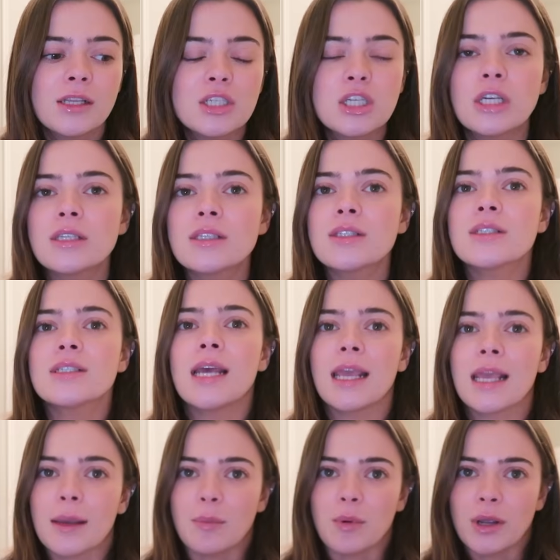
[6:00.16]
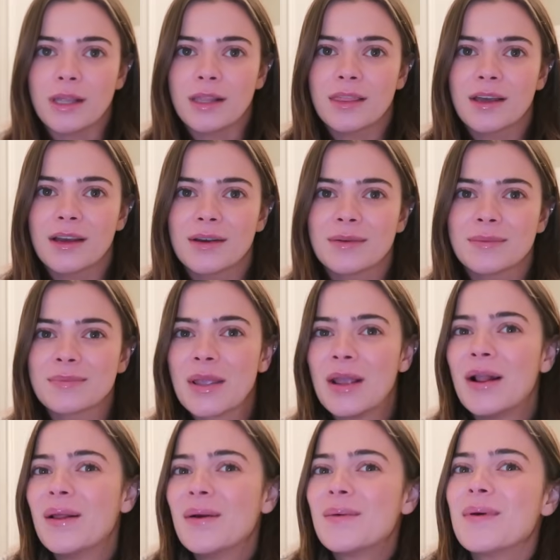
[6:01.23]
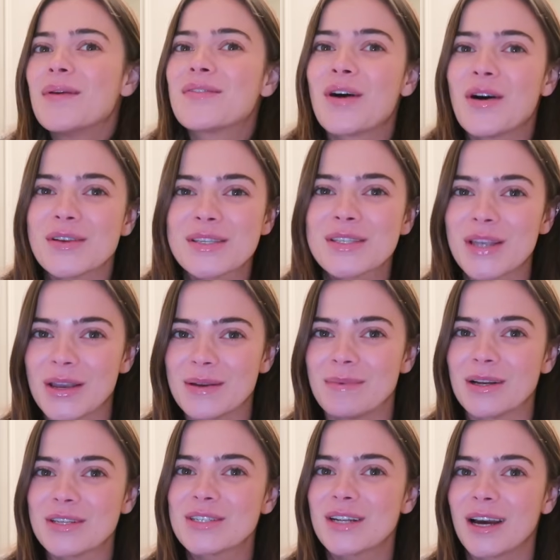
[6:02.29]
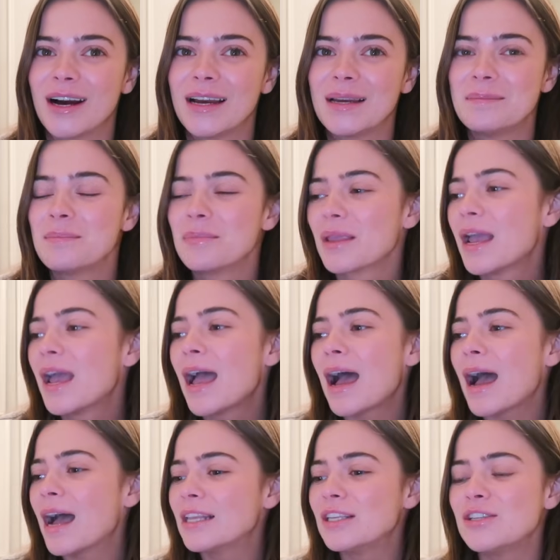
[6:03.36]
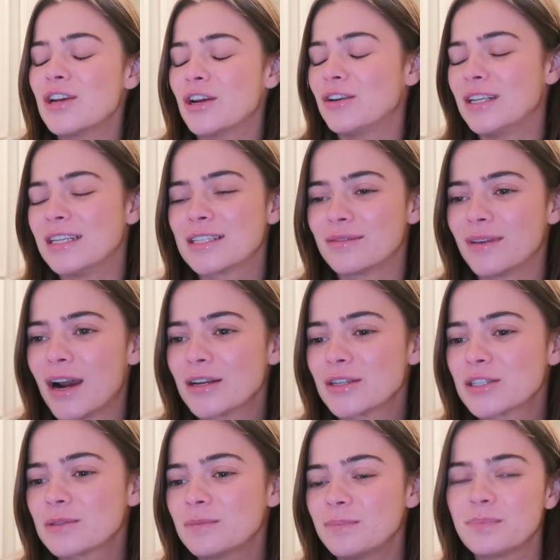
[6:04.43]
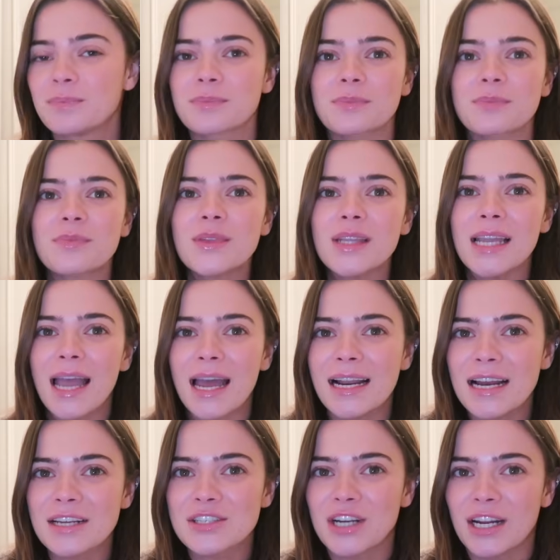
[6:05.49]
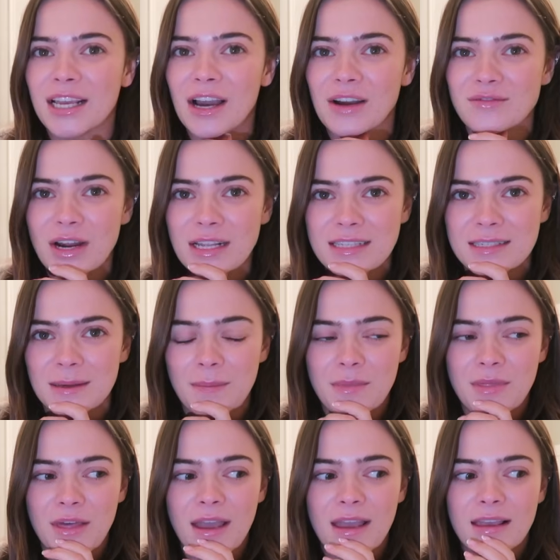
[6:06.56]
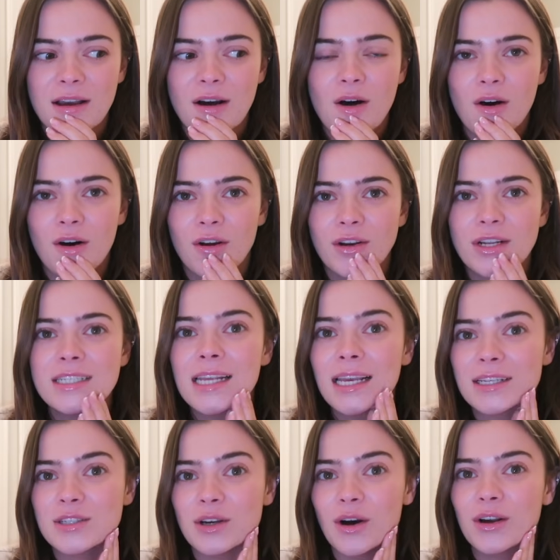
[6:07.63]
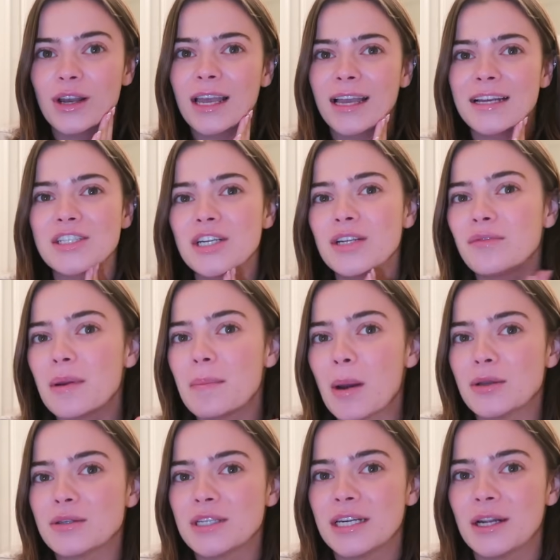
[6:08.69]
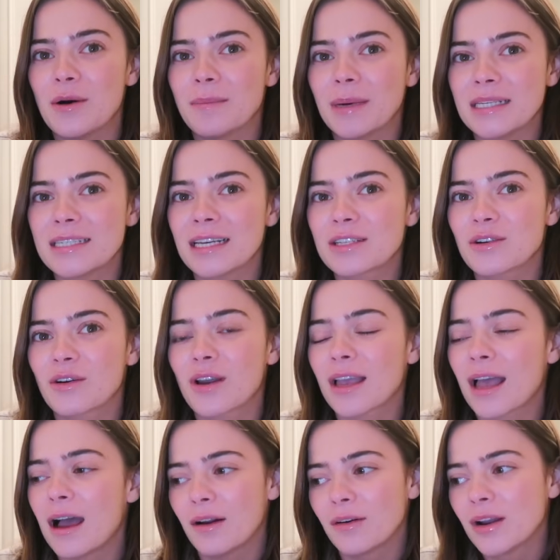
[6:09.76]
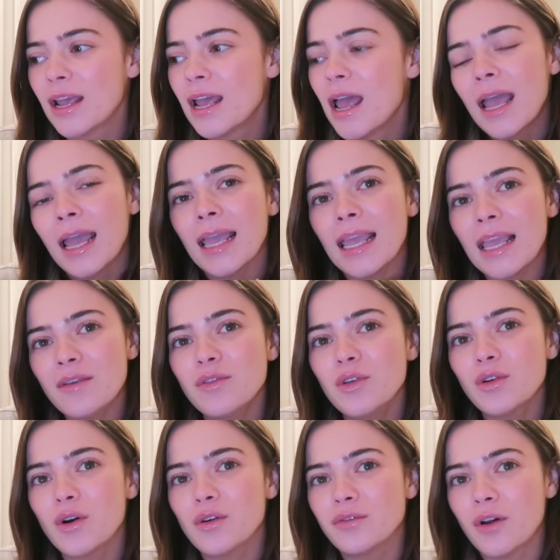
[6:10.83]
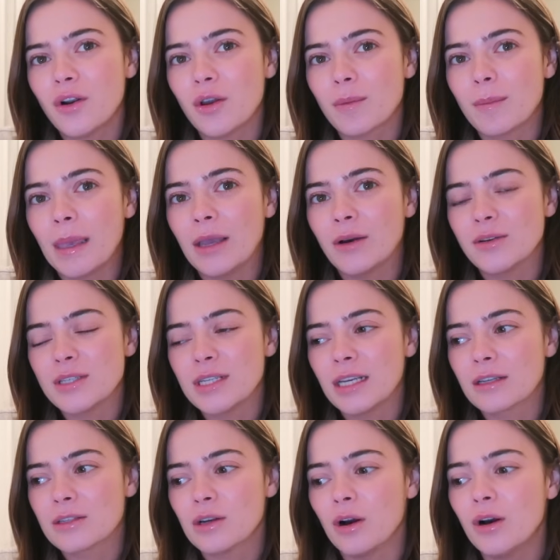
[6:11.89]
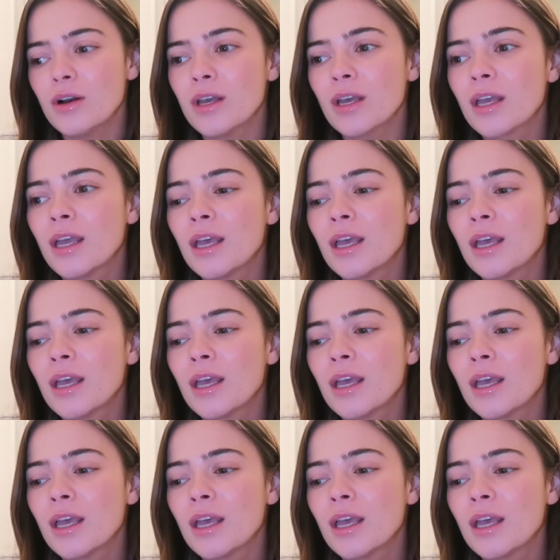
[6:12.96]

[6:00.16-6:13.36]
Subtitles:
just take a breather. We've got so much time and you don't need to rush. And actually, I read something on TikTok. I actually reposted it on my TikTok account. If you're not following me on TikTok,